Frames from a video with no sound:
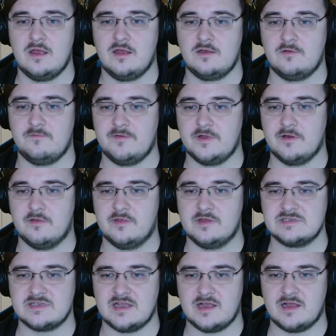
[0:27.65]
to figure
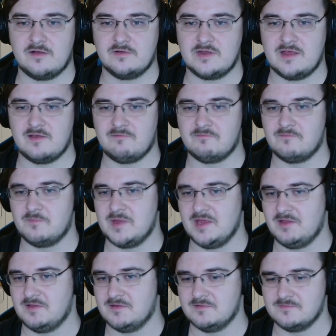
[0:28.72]
this out, have
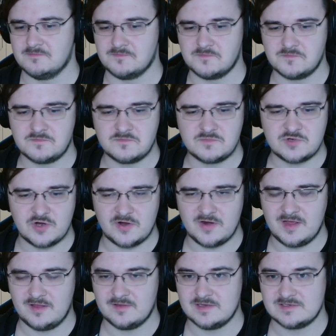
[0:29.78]
been
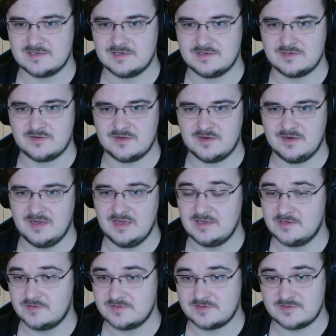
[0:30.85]
turning this into an
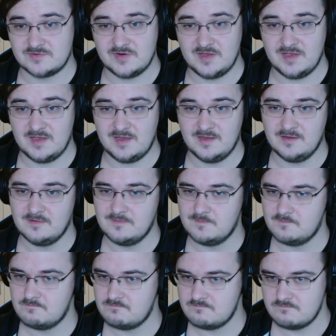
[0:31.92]
industry
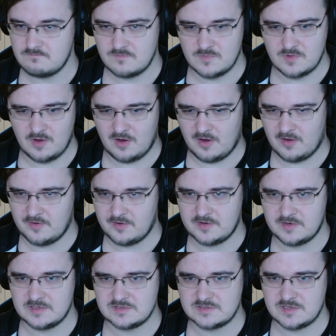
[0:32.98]
on
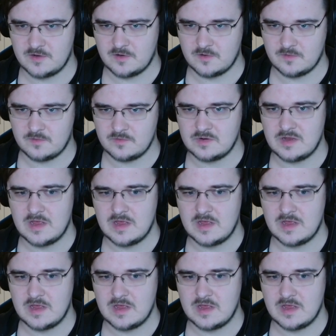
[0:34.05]
its own.